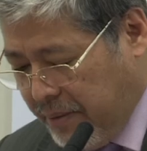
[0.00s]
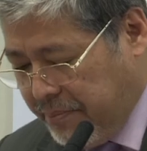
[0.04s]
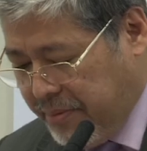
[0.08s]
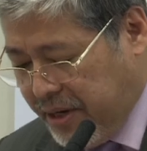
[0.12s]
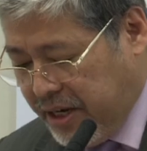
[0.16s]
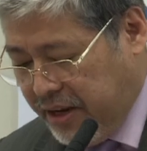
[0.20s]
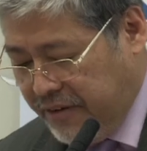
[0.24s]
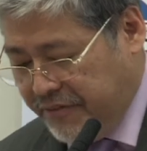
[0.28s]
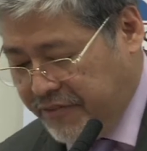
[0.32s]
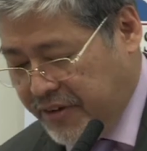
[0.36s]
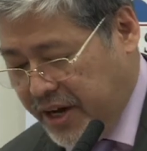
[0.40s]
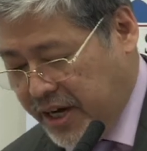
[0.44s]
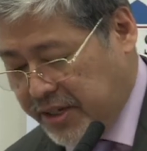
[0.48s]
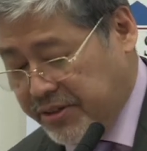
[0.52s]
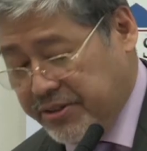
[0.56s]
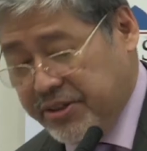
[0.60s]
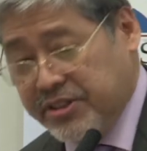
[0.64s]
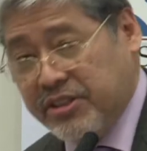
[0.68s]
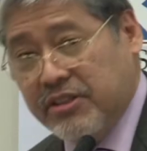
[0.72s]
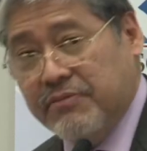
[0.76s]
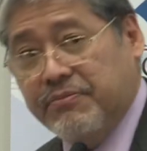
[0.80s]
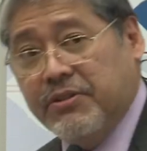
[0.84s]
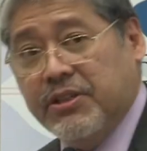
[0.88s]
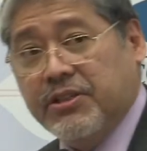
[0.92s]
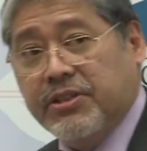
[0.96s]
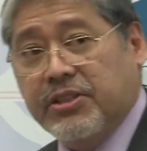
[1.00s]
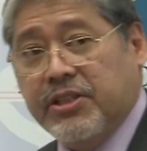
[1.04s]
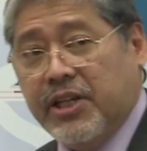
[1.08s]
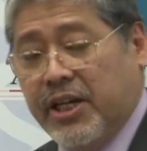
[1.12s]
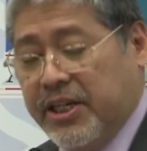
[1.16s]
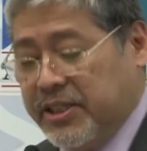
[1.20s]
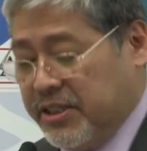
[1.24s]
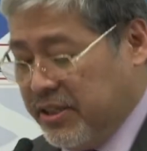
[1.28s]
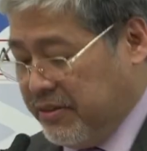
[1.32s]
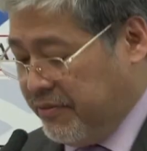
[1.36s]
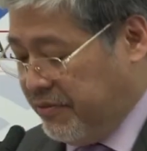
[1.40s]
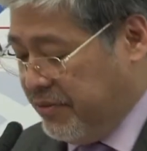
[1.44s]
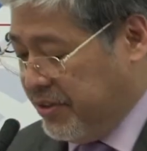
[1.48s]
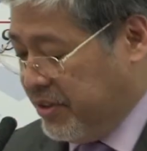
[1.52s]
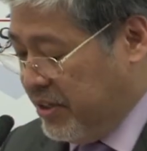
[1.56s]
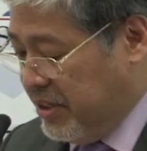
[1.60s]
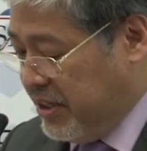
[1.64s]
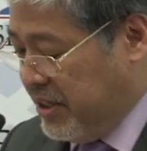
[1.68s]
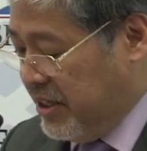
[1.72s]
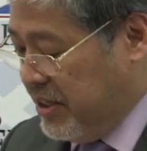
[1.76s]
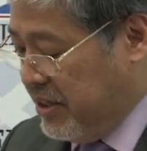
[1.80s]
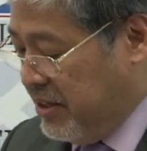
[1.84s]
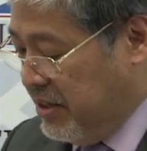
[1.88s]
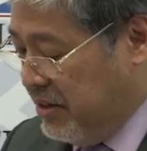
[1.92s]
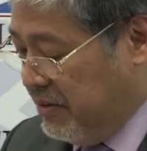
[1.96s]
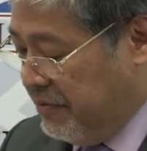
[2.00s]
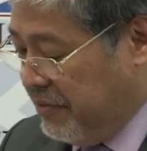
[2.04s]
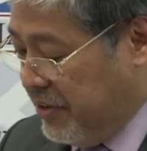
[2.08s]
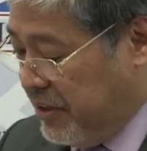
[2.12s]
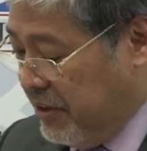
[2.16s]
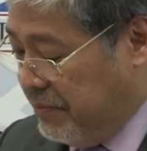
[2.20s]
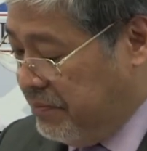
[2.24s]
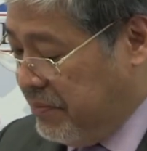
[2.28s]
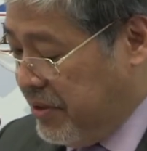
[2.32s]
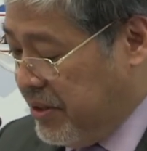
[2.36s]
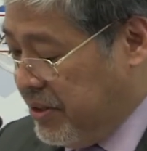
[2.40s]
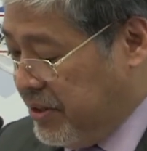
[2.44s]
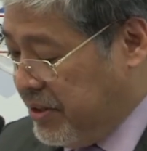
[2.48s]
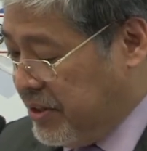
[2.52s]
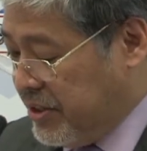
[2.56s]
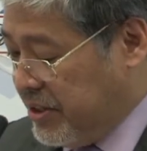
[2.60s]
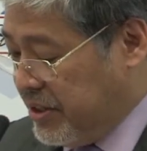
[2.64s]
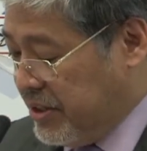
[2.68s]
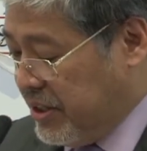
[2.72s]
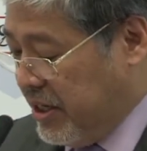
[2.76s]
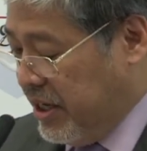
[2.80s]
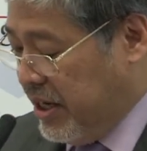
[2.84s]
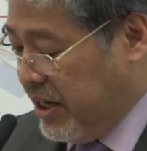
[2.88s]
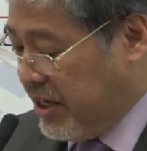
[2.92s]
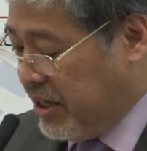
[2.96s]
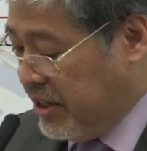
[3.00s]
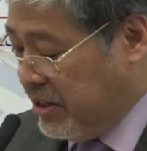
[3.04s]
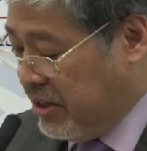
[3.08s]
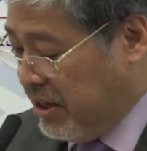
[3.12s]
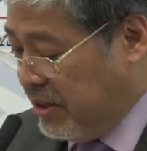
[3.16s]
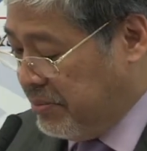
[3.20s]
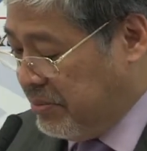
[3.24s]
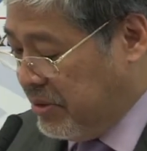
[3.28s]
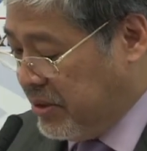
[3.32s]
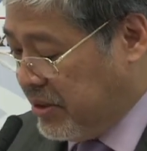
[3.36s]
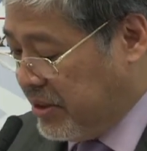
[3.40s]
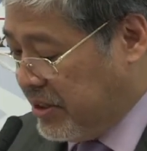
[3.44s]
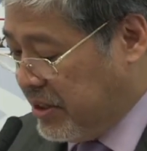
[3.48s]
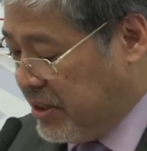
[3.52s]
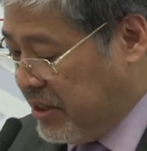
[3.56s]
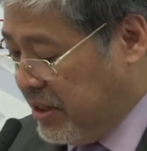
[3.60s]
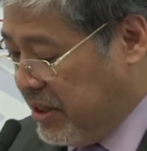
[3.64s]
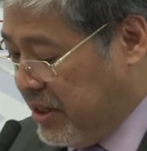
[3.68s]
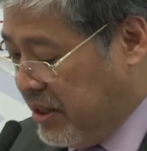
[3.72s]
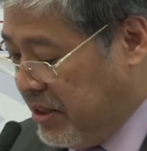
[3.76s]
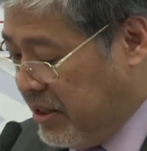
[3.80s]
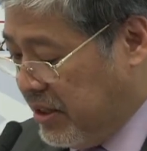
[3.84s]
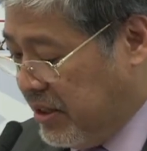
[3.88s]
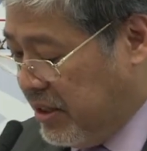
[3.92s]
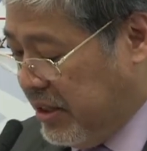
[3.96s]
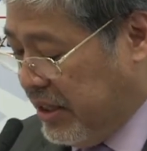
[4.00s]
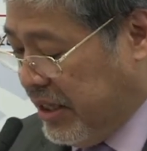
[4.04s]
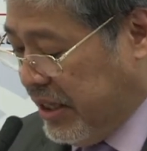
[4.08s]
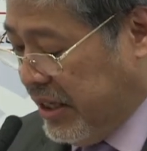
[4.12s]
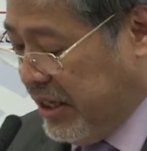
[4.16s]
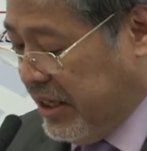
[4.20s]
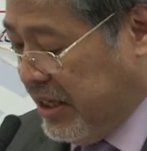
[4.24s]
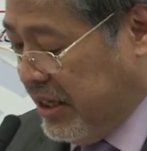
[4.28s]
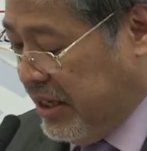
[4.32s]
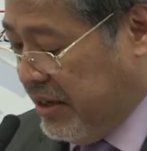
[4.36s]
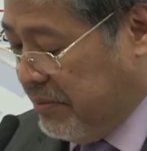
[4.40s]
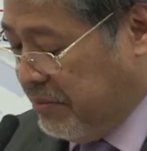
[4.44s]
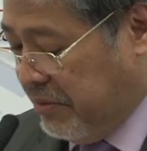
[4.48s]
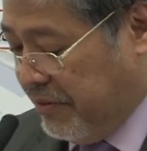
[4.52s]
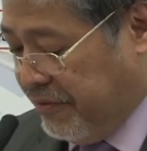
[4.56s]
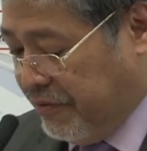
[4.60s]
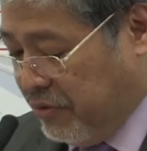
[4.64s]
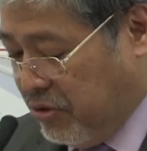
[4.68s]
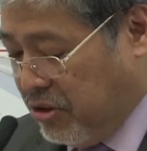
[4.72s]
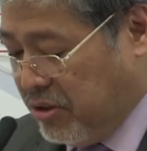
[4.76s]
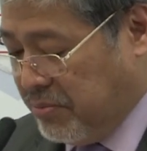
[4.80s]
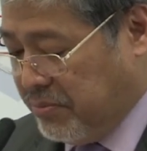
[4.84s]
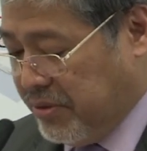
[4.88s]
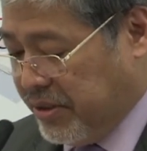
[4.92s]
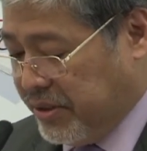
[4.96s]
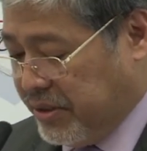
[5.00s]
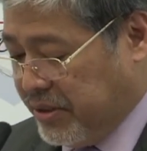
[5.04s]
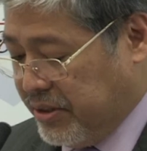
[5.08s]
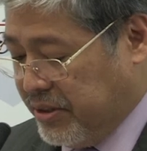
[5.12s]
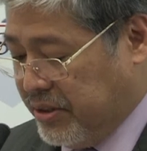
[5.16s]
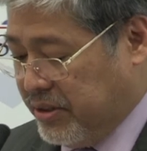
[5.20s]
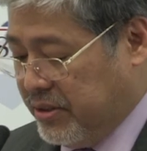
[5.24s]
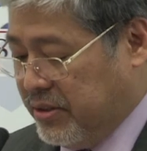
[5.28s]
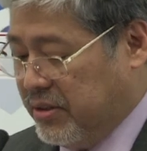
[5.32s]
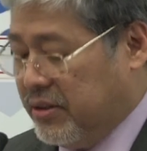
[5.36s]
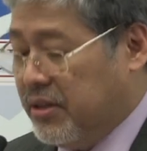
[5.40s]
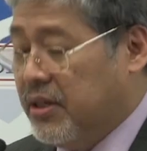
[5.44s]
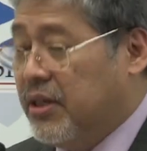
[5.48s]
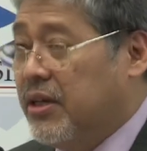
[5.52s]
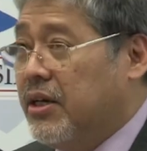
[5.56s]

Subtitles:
Many factors have been cited for the Philippines' economic performance: